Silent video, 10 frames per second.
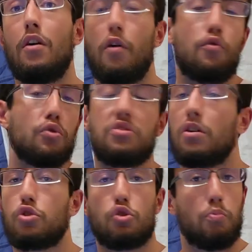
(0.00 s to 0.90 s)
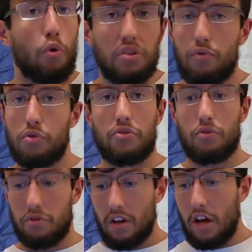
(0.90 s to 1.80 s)
Of course, there are small
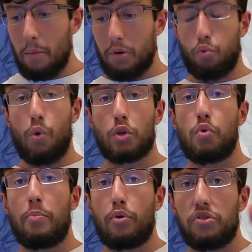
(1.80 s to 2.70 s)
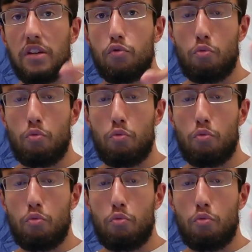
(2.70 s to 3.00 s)
differences, but what we perceive